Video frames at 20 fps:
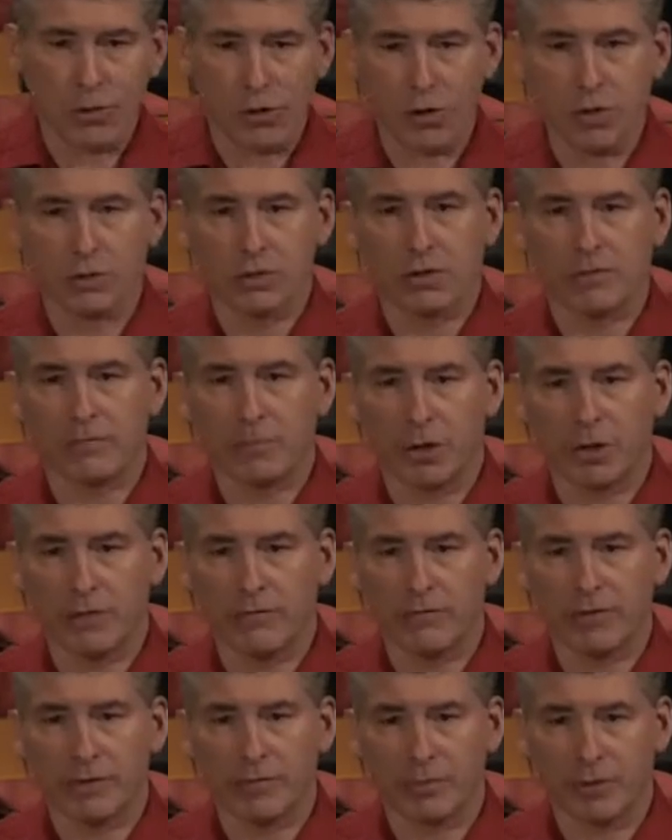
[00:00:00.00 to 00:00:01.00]
hold the book
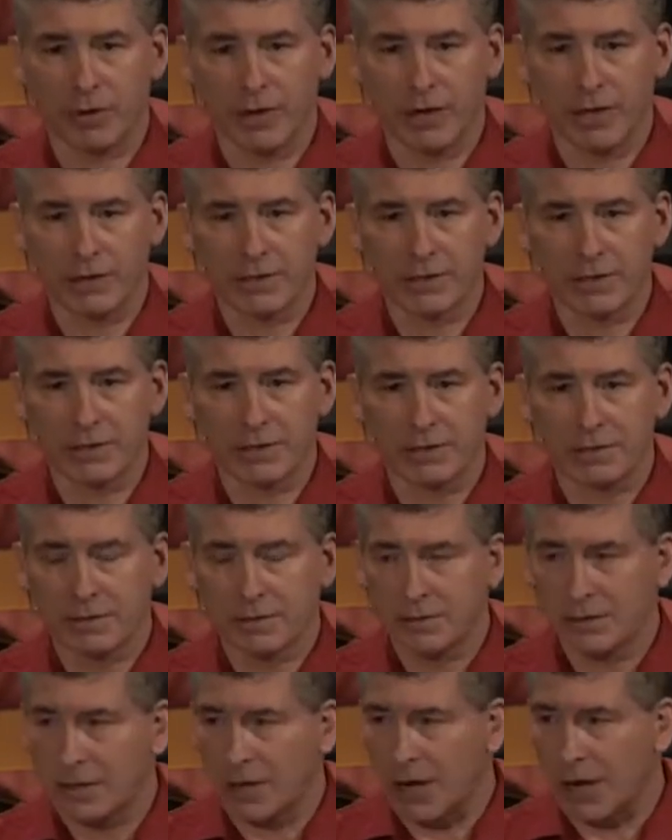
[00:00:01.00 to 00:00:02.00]
for the priest.
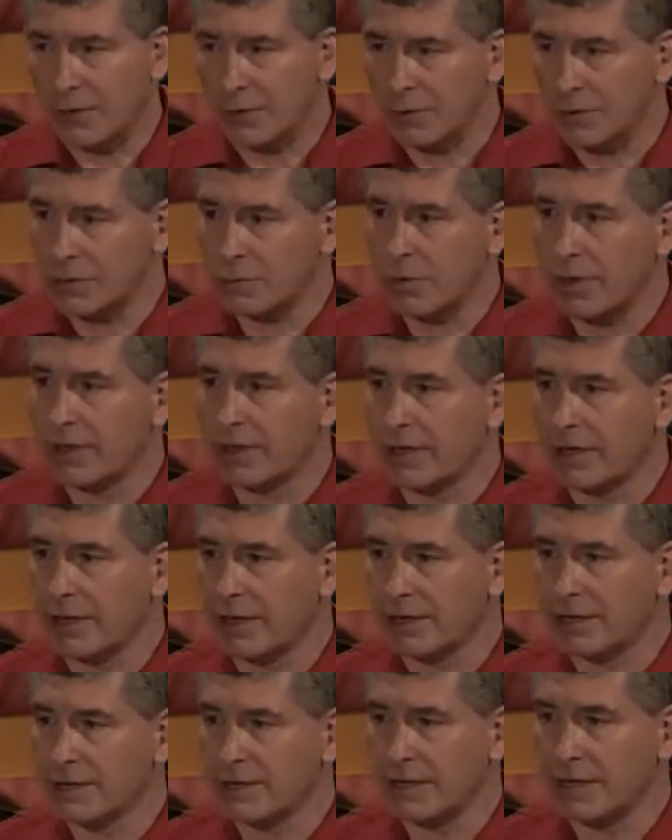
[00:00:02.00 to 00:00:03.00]
I would swing the
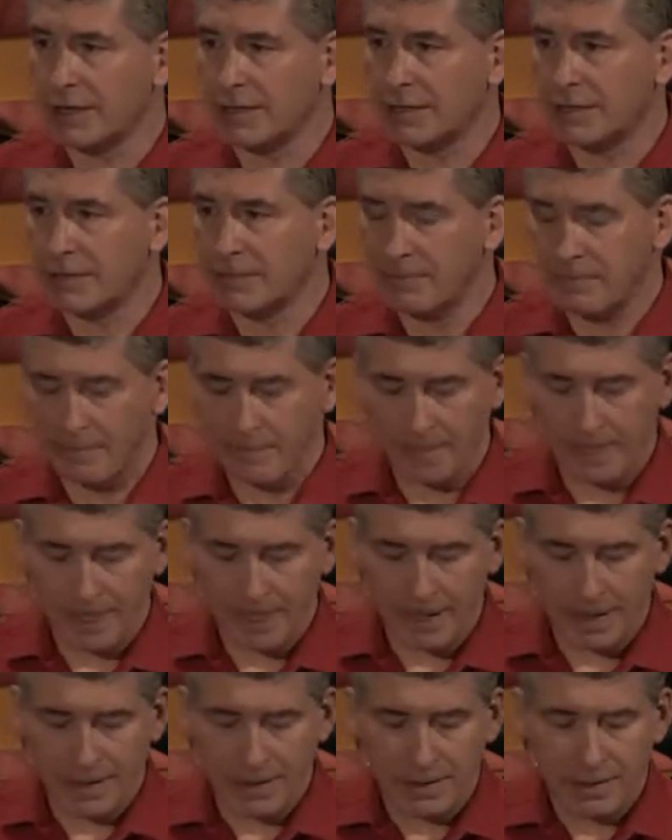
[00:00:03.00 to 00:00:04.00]
incense.
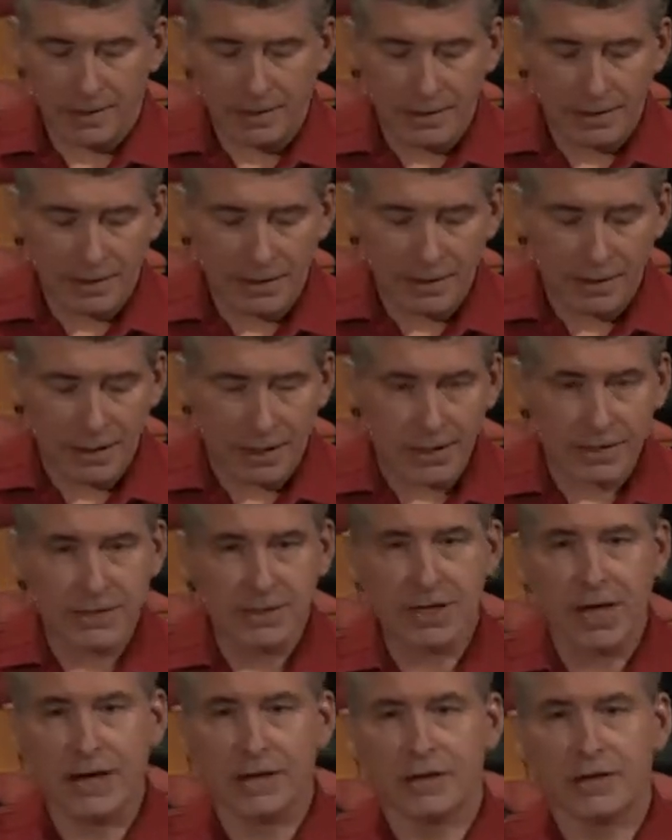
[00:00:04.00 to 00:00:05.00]

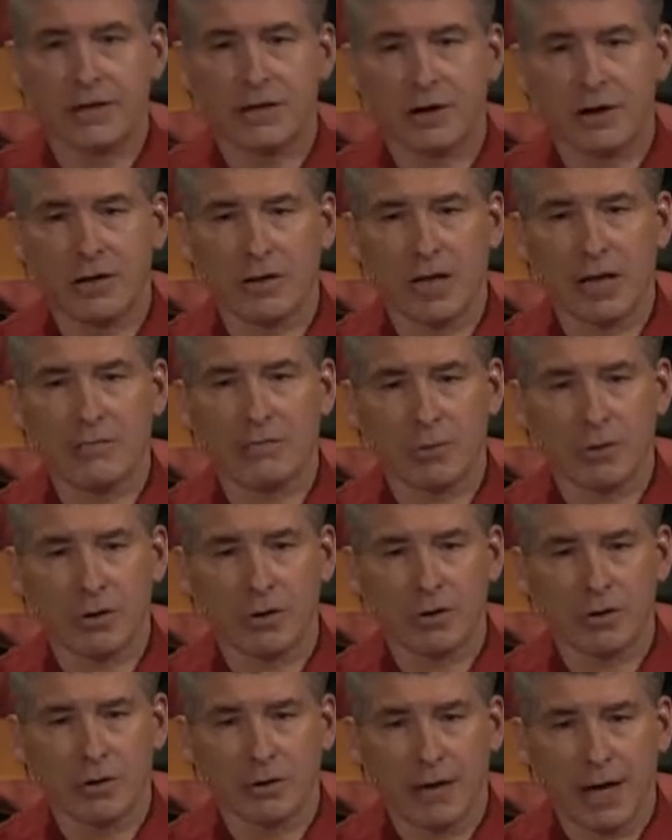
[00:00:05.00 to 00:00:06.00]
Incidentally, you know that
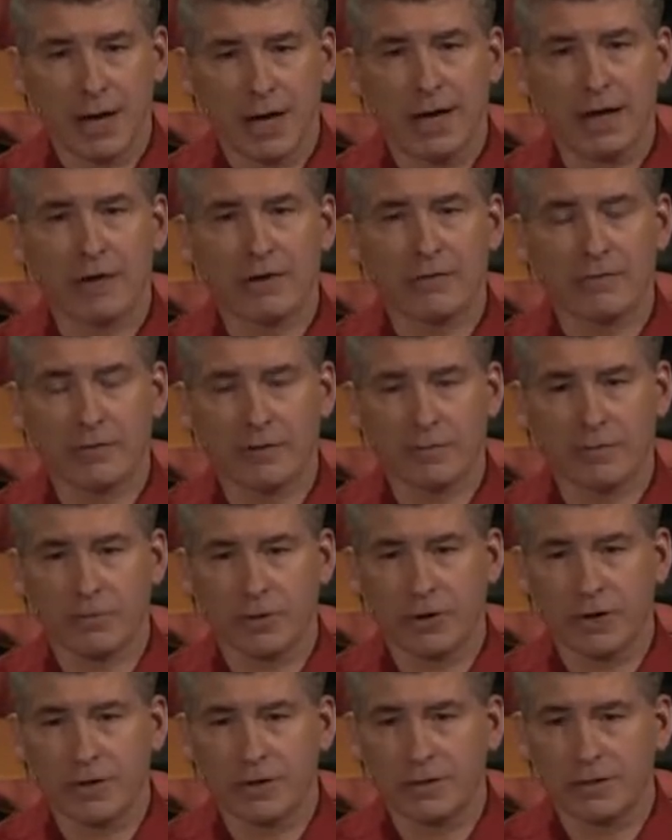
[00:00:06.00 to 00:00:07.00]
book I held for the
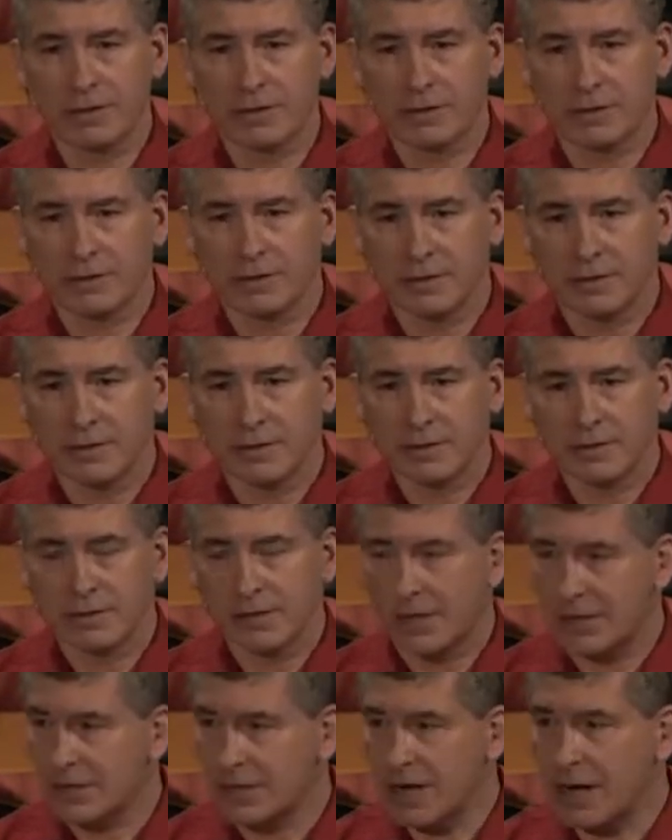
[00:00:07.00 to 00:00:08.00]
priest?
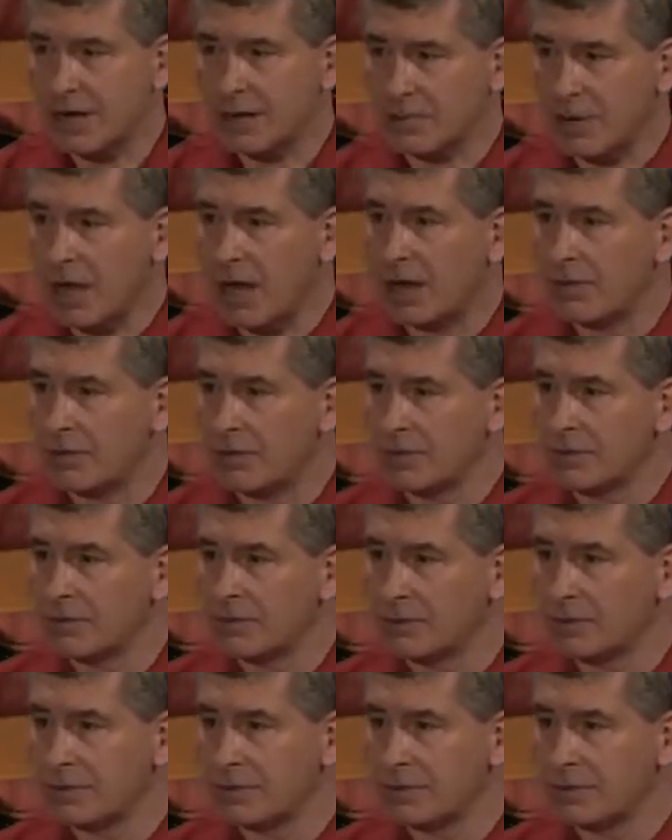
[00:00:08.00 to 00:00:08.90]
That's not a Bible.